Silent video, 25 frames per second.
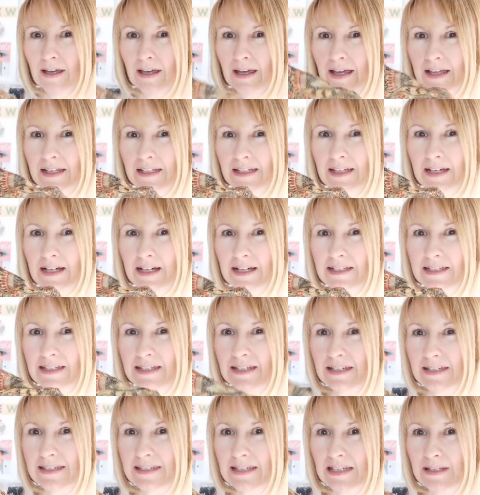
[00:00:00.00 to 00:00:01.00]
Any
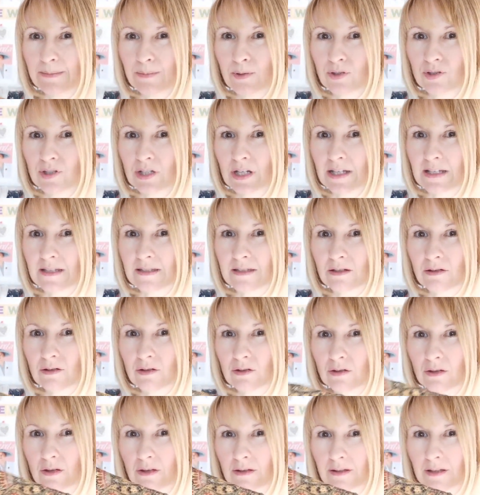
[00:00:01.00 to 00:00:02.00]
ideas, anybody?
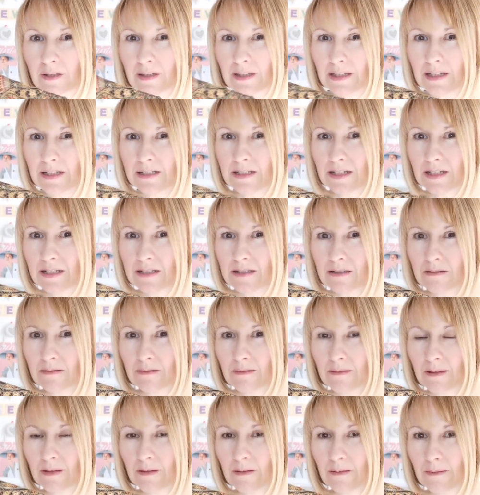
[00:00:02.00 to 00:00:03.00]
So the lady has
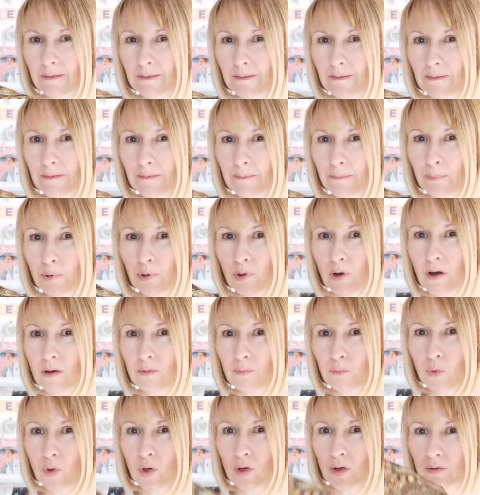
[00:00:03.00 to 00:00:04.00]
put
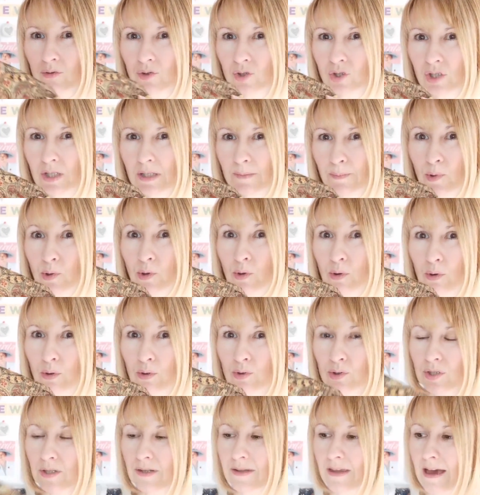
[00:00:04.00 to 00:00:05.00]
on what she
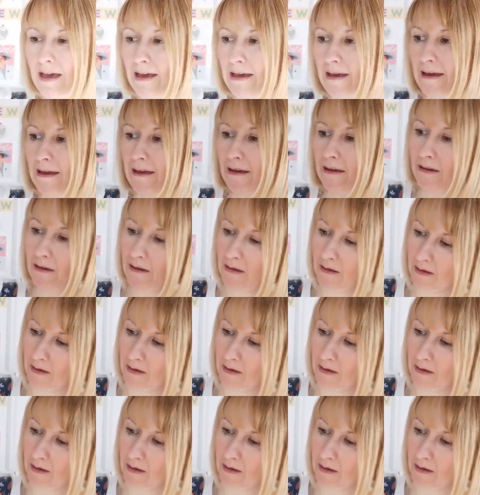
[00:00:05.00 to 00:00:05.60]
bought there,